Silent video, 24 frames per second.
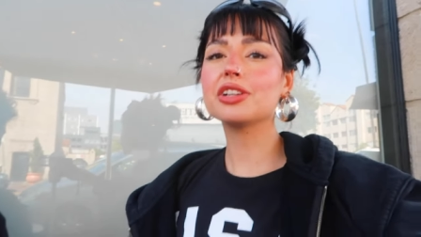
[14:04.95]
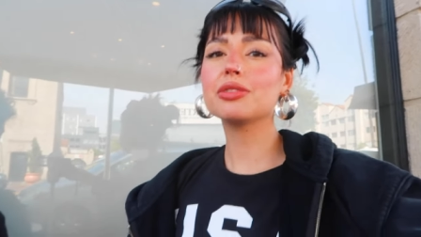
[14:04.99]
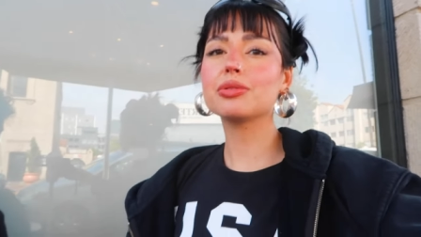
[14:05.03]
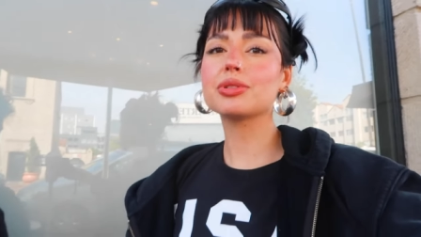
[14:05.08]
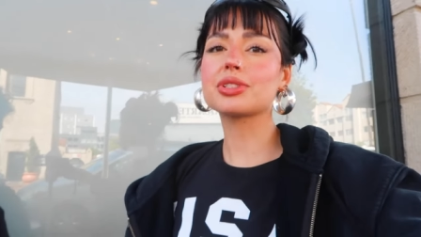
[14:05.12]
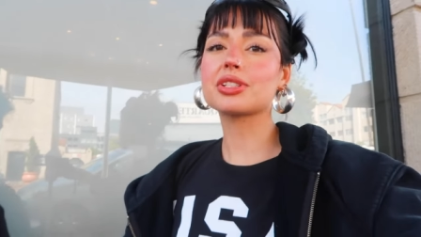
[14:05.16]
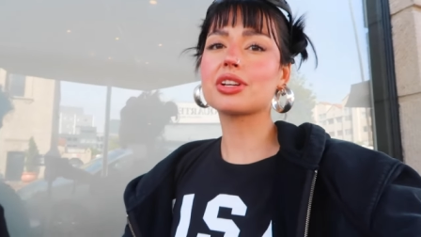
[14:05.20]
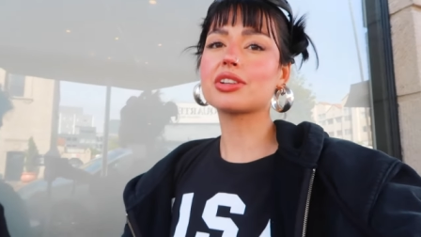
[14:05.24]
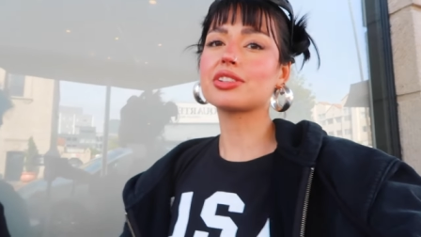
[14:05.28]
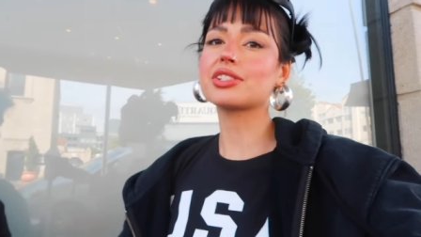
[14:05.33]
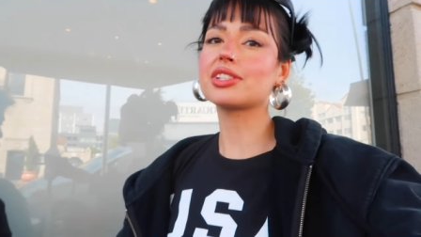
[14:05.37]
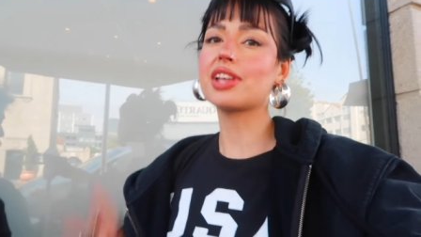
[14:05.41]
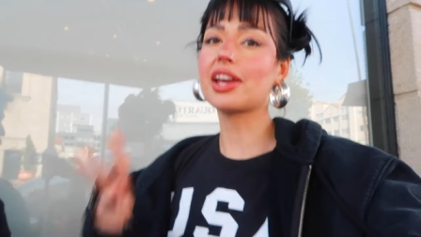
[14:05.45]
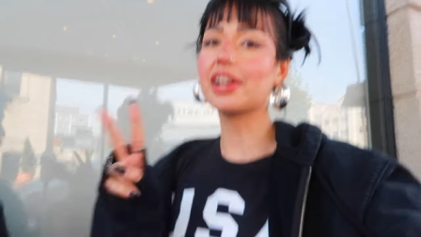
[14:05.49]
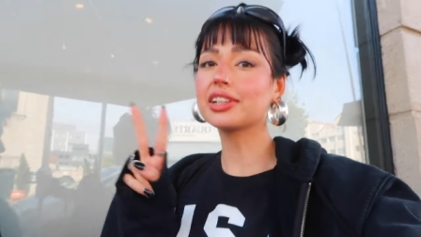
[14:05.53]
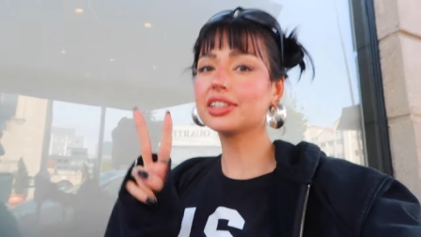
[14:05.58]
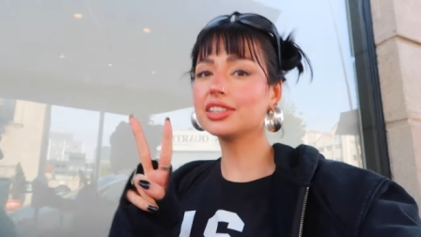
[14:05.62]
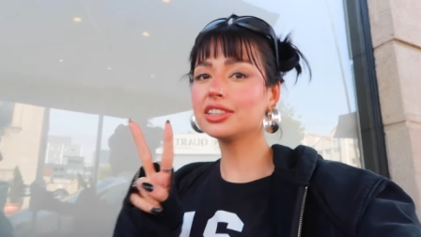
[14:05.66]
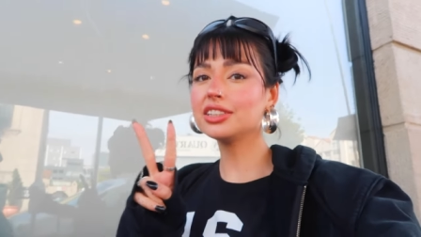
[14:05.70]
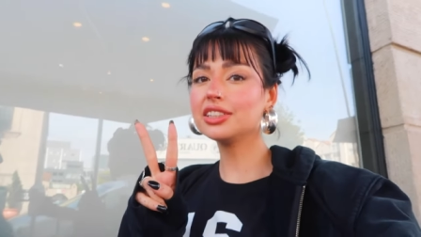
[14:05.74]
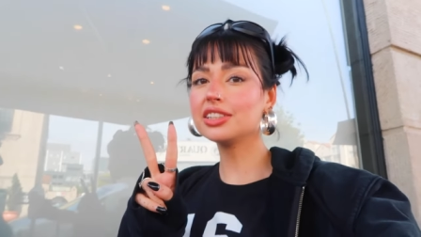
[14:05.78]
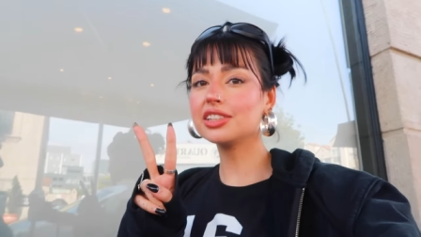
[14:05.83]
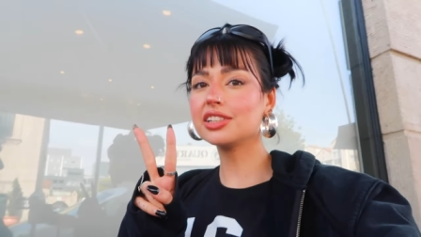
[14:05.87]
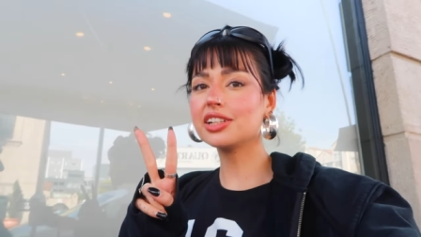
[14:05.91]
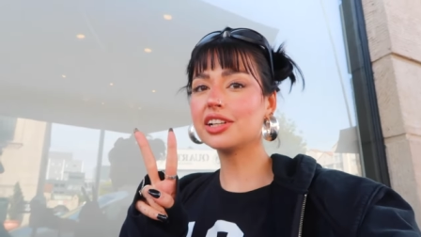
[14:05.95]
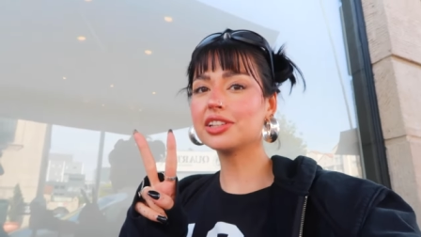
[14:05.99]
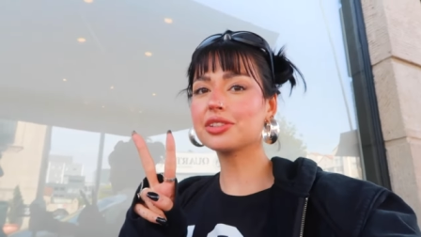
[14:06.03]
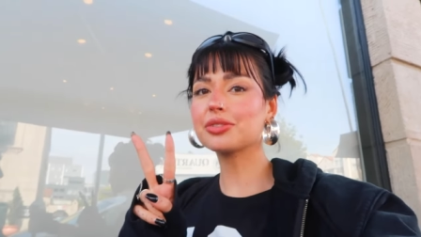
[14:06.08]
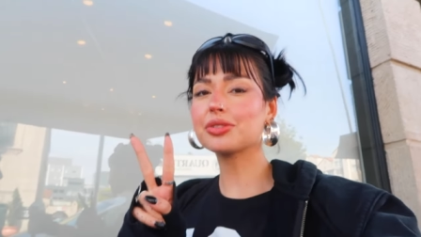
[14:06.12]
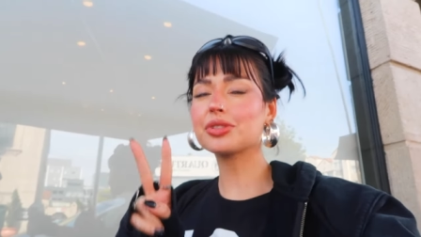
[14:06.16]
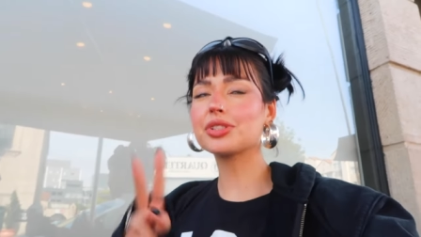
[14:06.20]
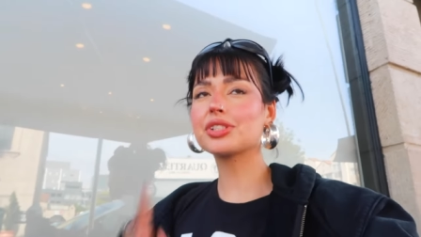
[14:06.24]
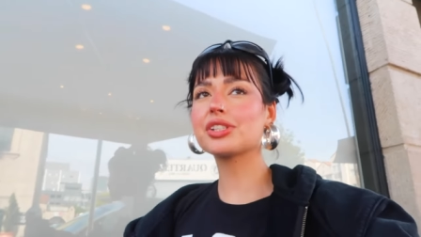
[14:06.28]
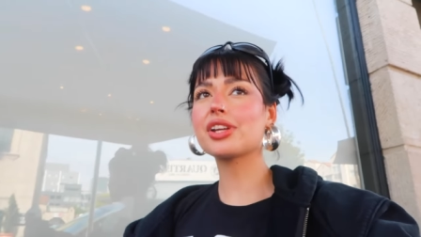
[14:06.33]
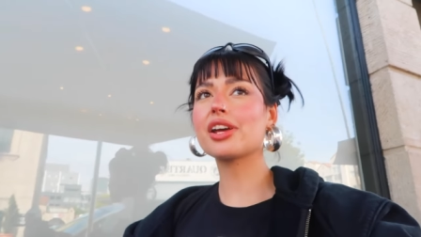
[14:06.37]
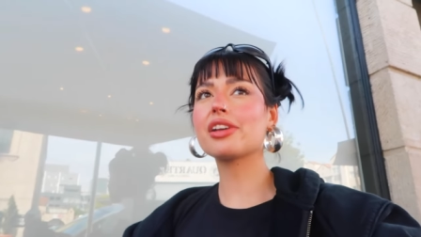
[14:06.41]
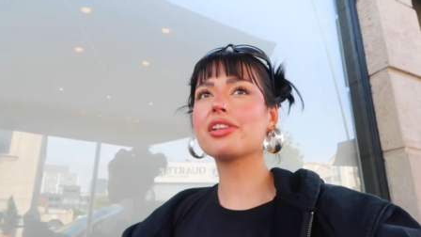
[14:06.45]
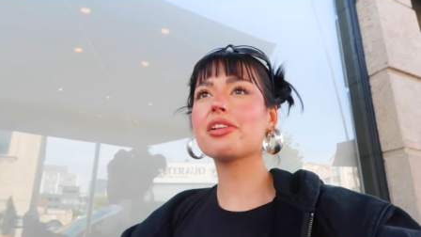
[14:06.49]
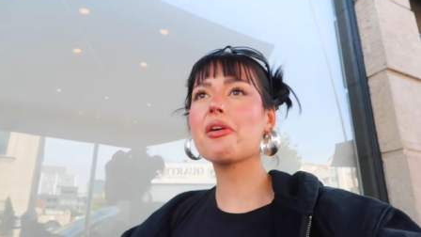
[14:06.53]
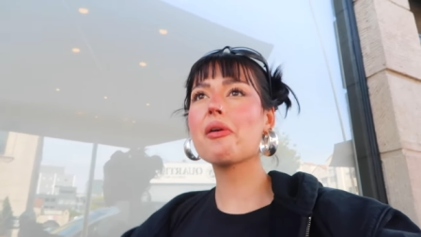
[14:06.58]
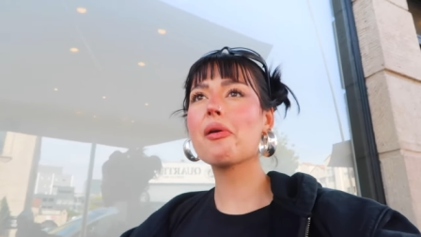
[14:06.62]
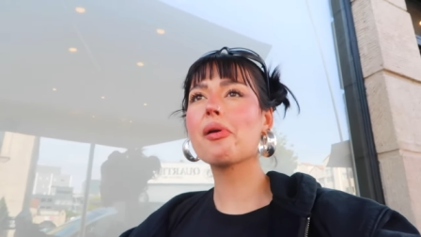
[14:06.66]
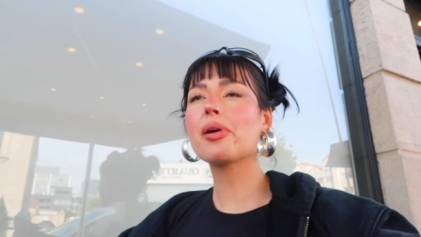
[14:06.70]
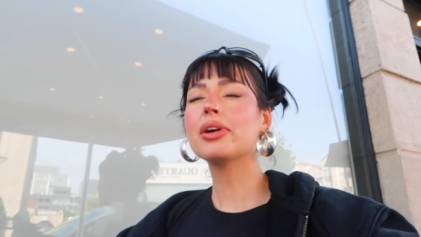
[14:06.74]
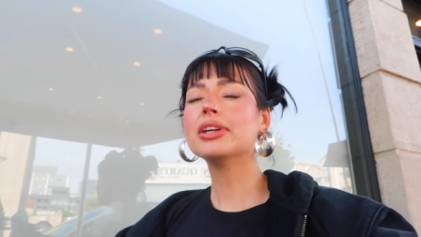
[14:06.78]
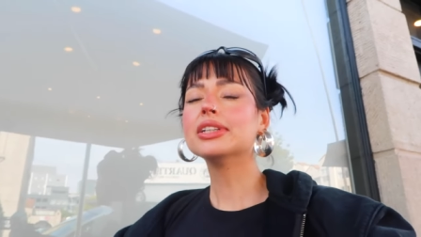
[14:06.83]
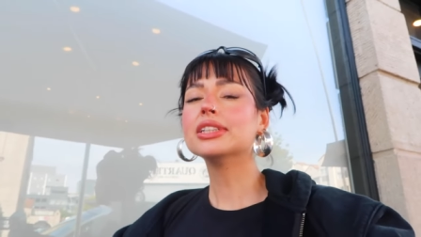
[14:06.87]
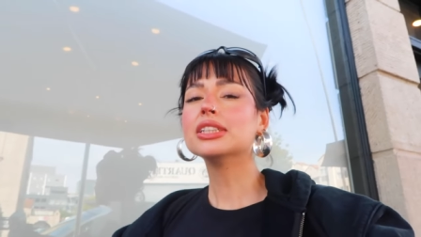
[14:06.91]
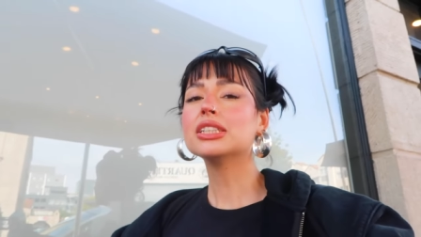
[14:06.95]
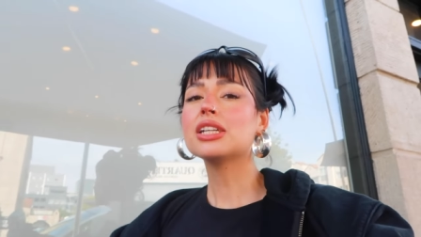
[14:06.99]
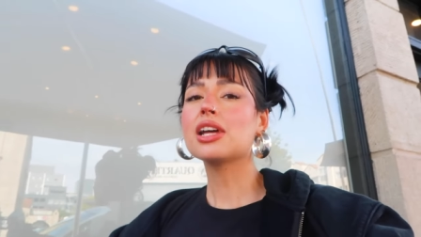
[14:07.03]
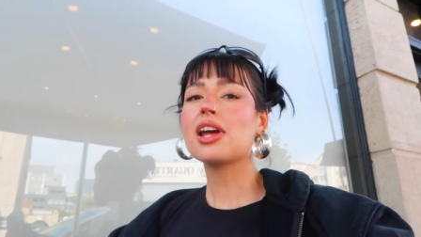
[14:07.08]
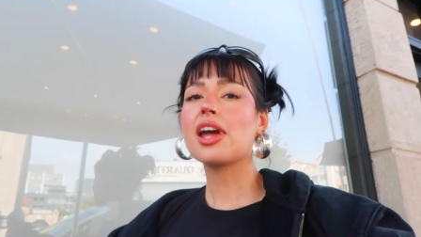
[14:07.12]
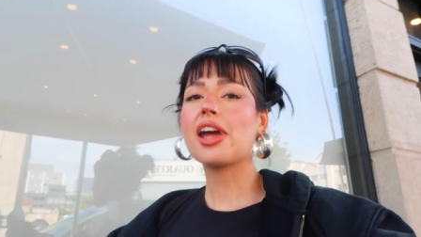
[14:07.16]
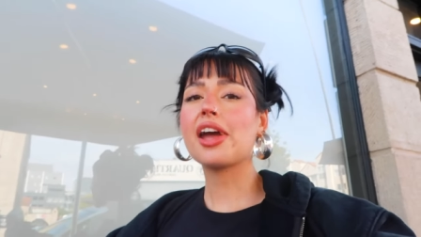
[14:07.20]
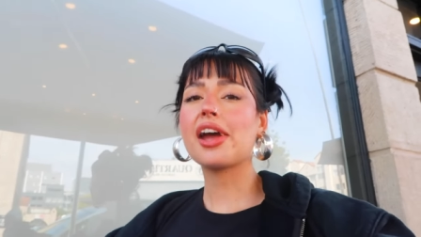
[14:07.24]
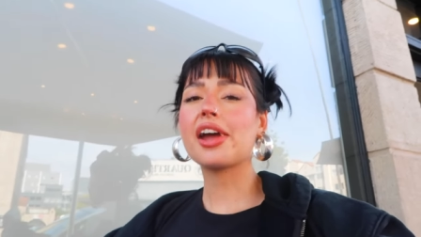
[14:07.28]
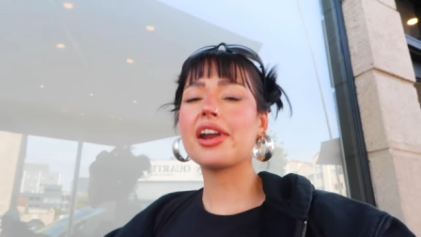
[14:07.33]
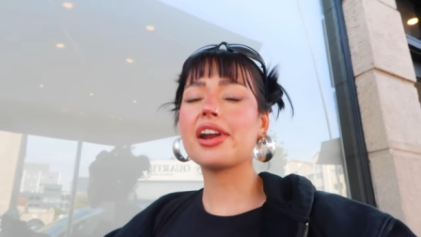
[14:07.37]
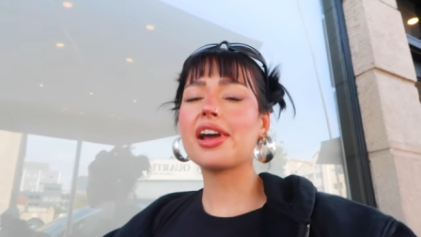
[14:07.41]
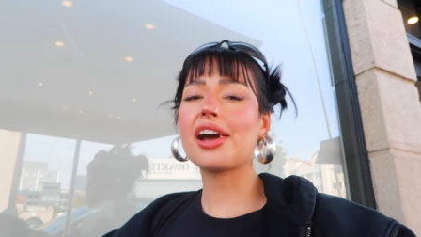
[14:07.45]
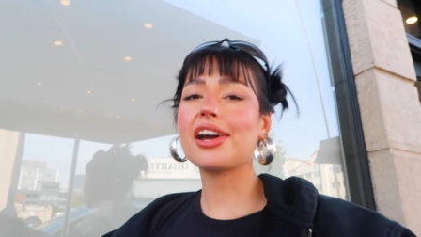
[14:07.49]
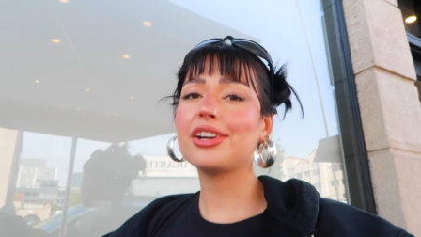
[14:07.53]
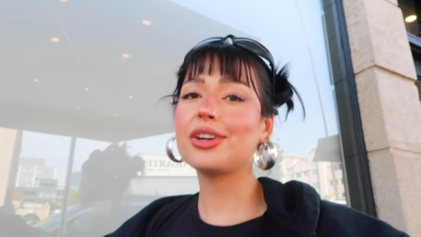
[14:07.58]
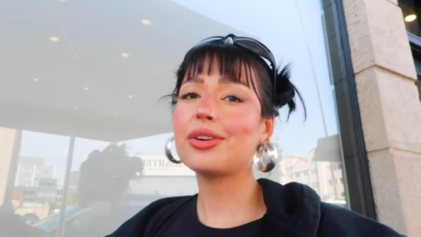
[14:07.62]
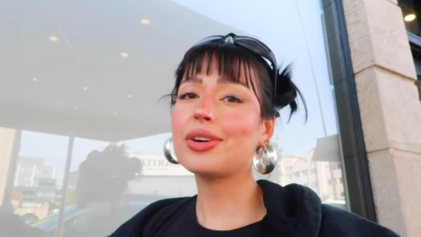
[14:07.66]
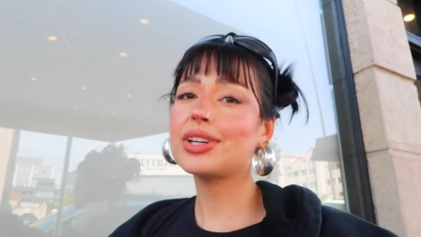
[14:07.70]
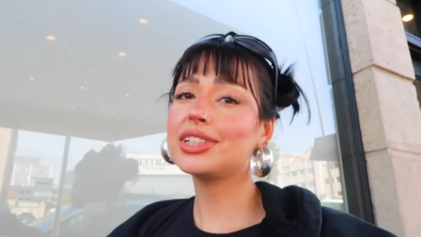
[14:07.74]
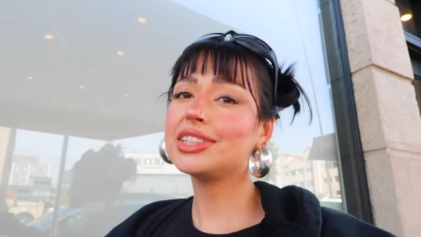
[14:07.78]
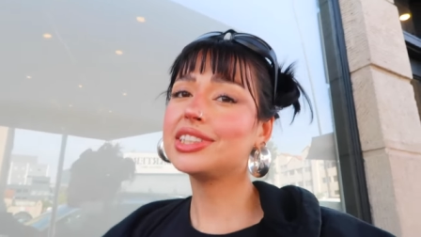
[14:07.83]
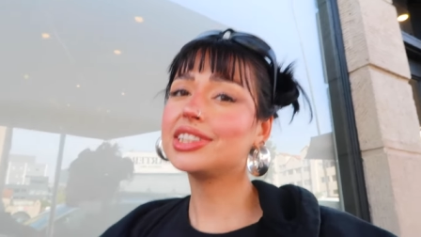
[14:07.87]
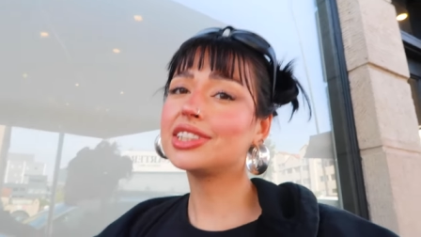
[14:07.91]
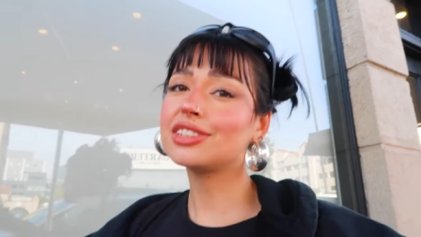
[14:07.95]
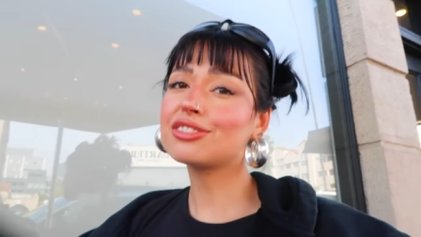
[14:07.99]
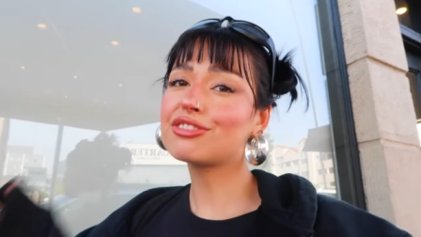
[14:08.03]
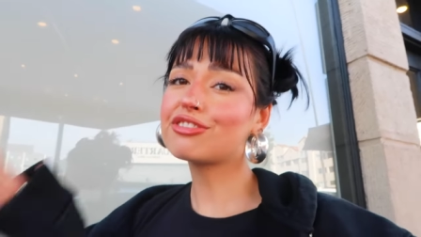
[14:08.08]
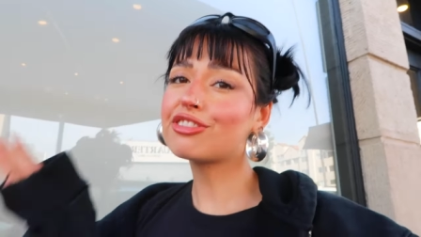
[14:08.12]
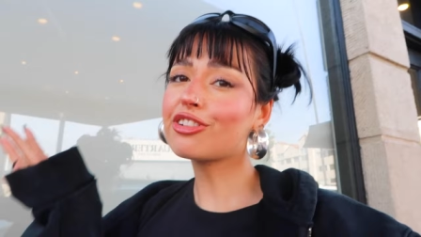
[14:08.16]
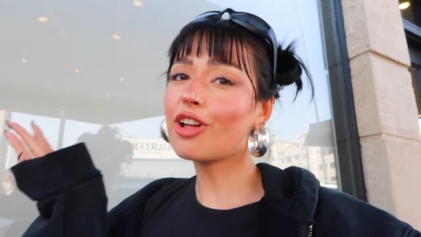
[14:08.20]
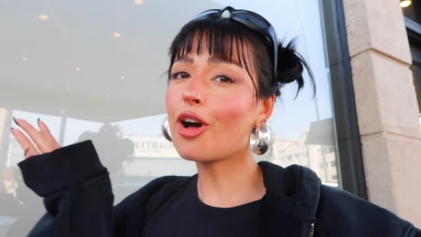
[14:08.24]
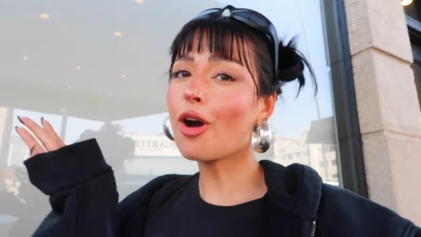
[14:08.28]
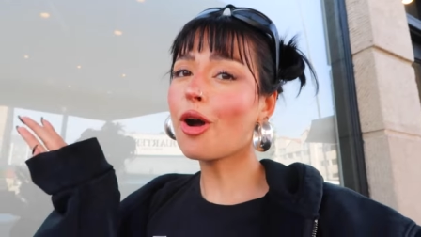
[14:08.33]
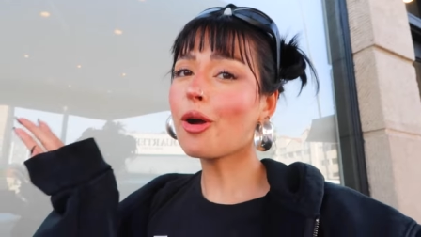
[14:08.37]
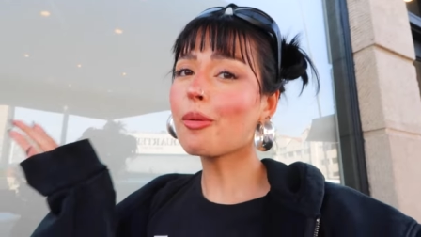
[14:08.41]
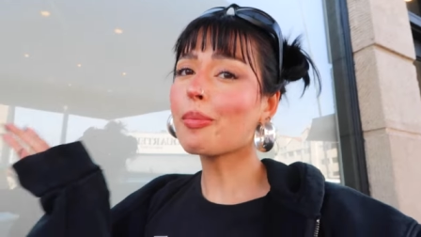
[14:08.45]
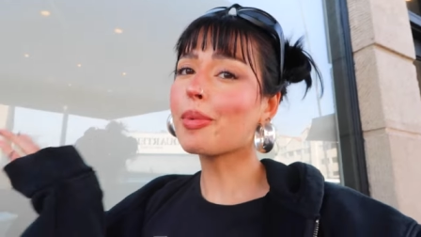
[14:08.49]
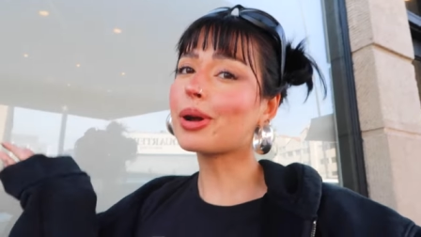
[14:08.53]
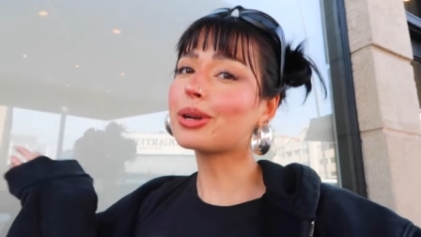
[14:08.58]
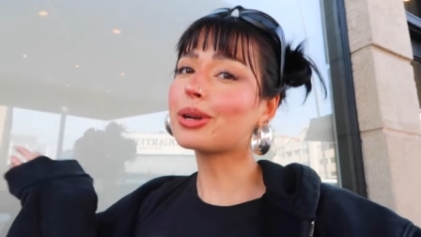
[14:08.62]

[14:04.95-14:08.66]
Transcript: It was our second year at Coachella, and I know I didn't vlog,